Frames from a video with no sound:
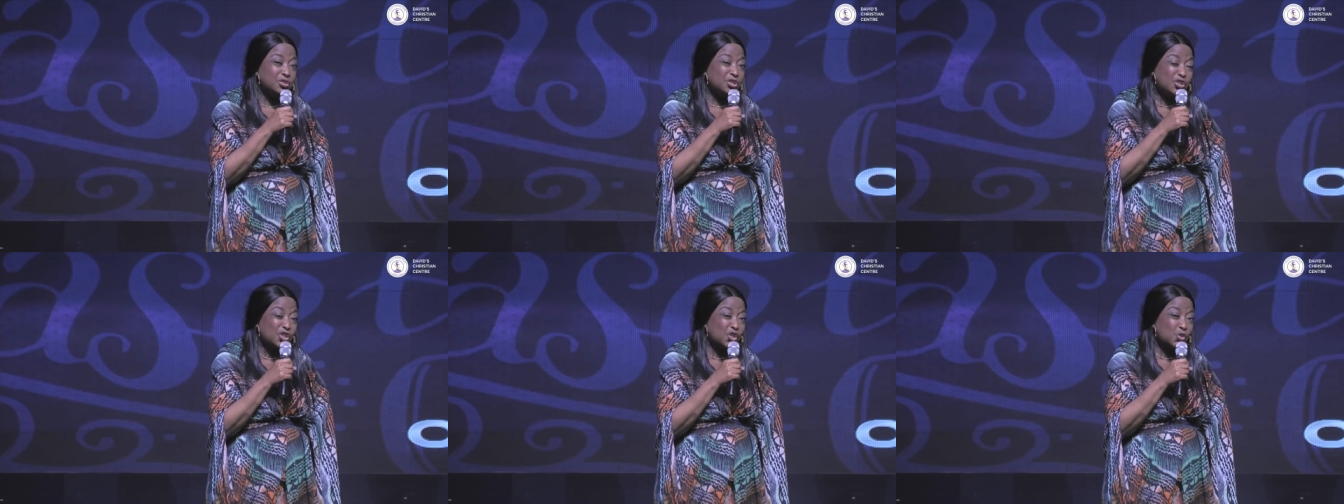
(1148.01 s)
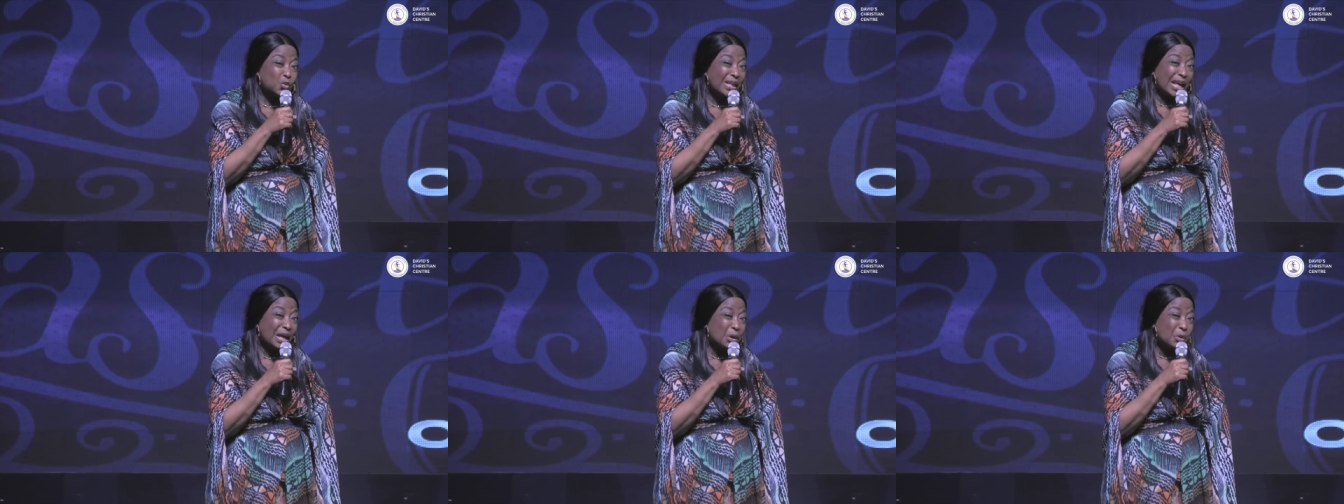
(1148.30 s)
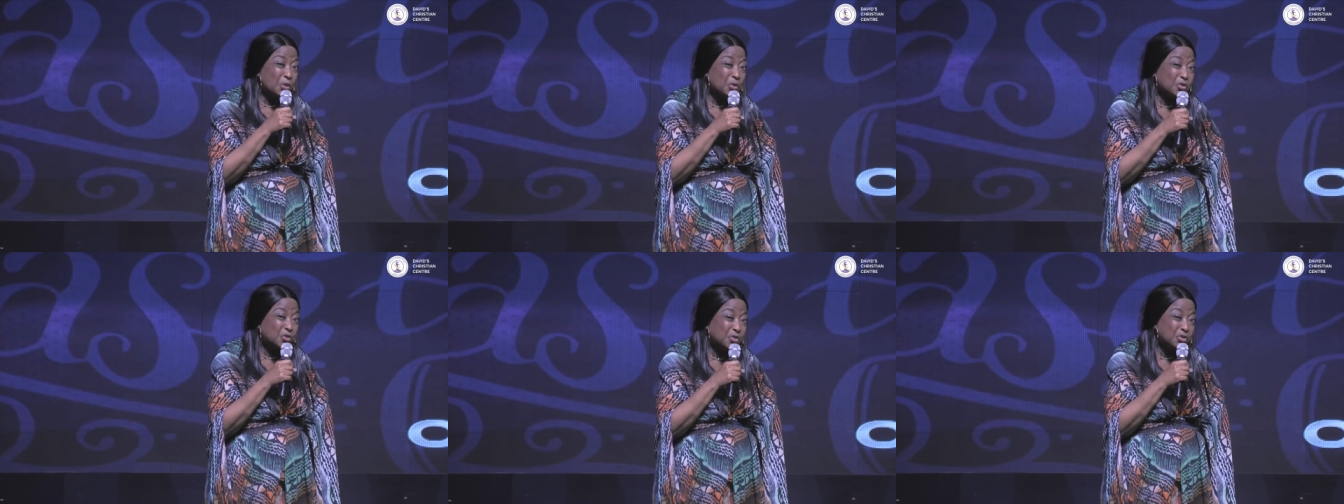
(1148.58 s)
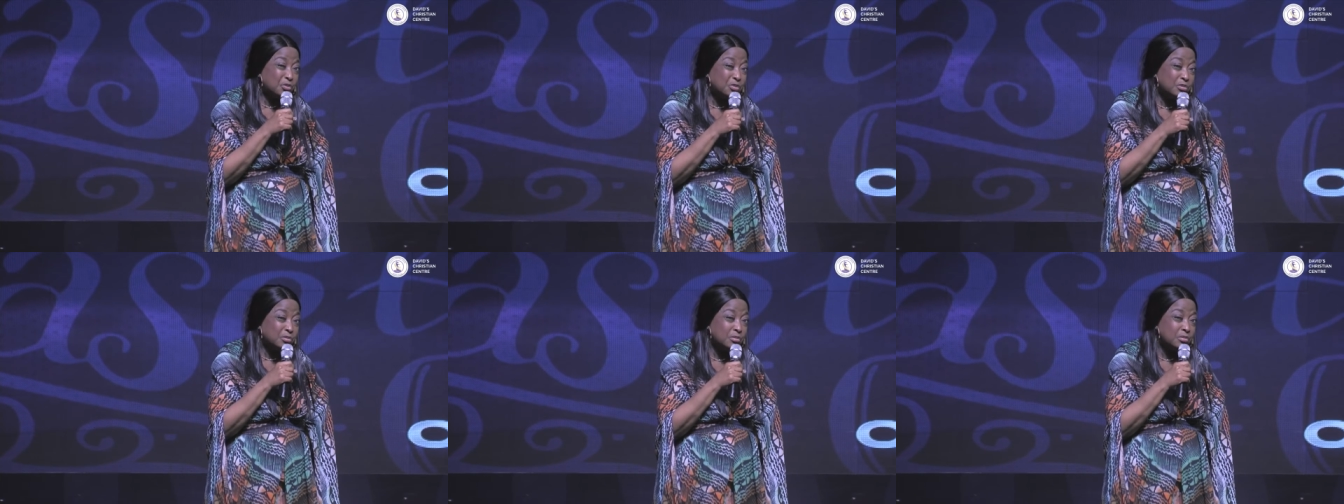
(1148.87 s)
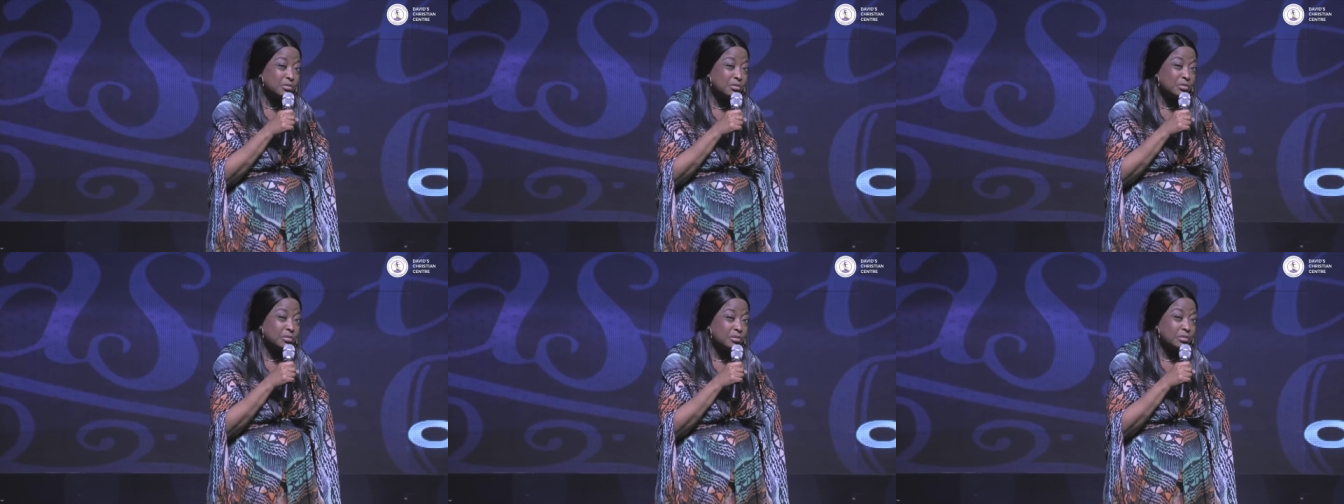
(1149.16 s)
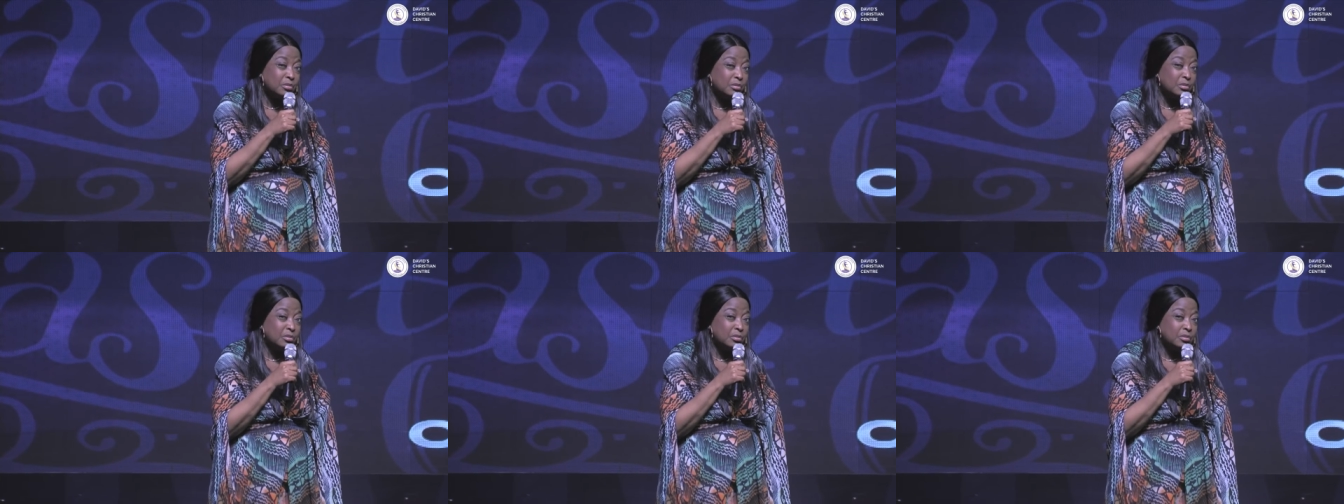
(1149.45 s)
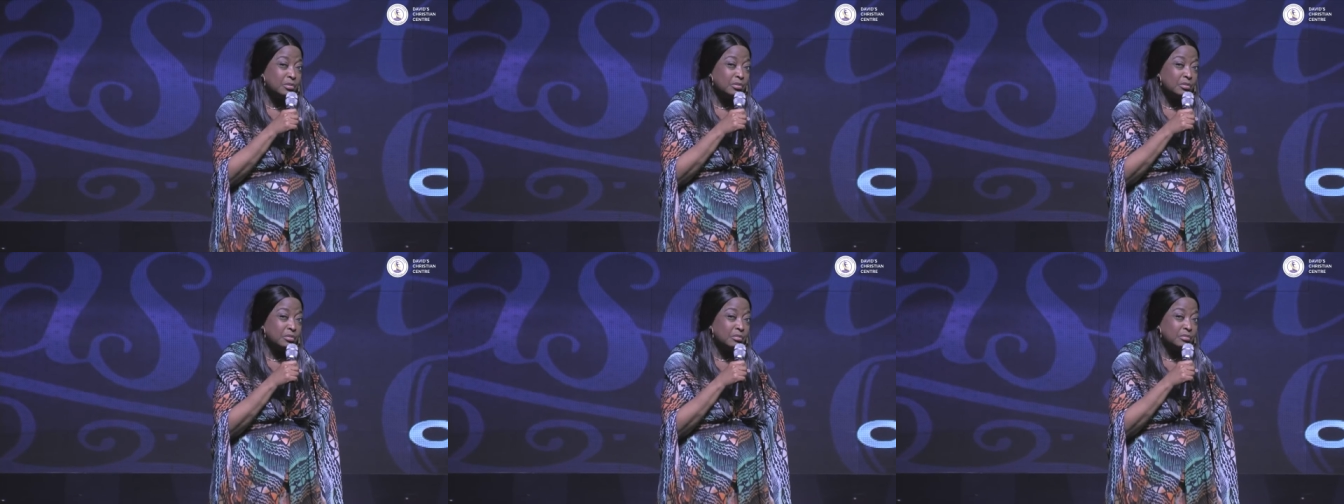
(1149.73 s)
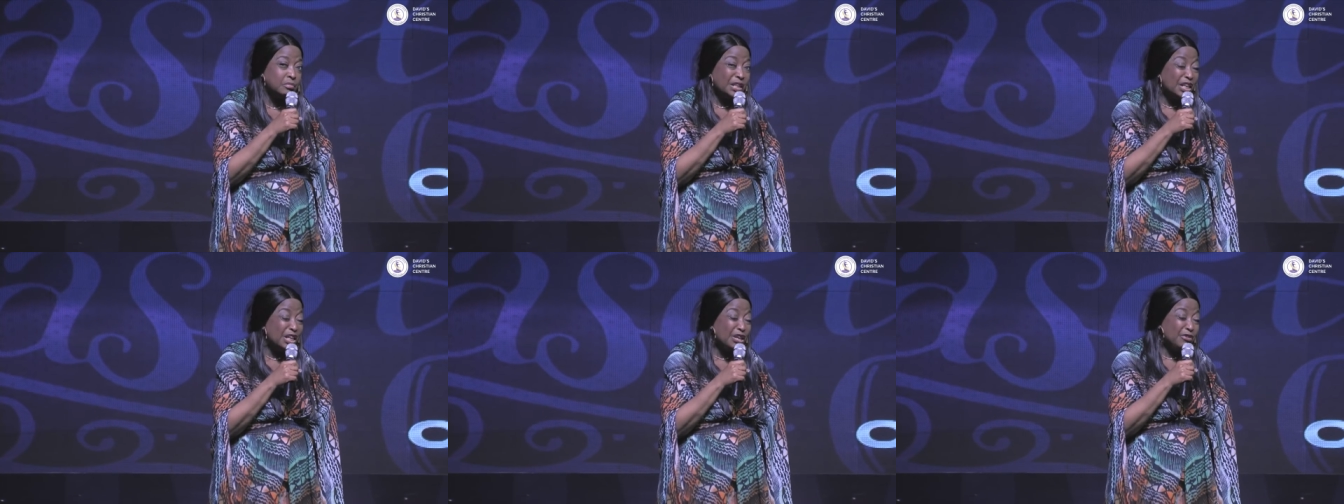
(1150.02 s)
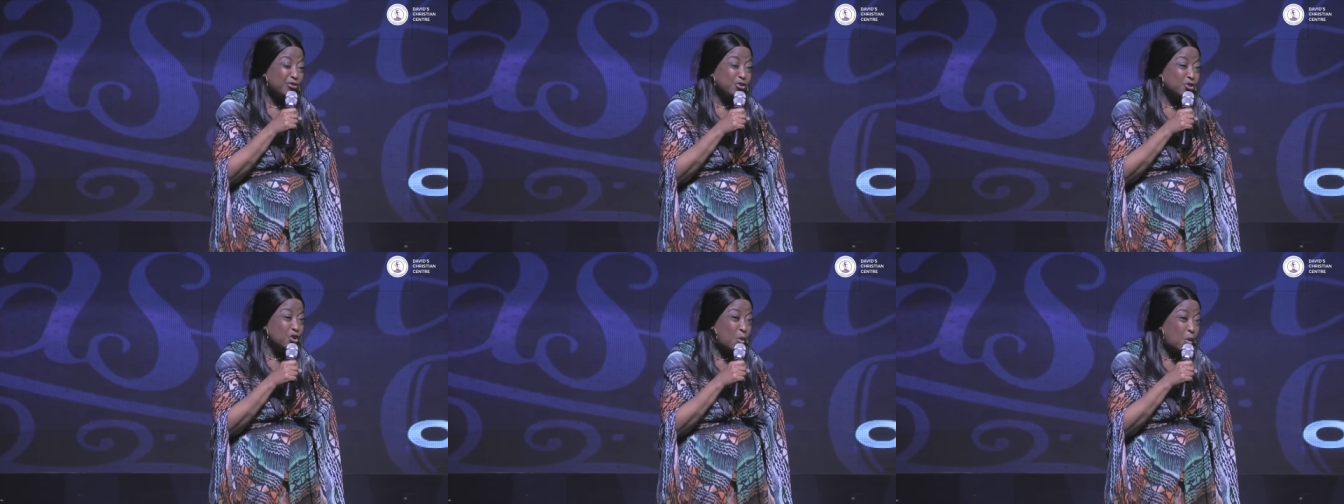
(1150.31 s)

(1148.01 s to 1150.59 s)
Jesus, what I go through, if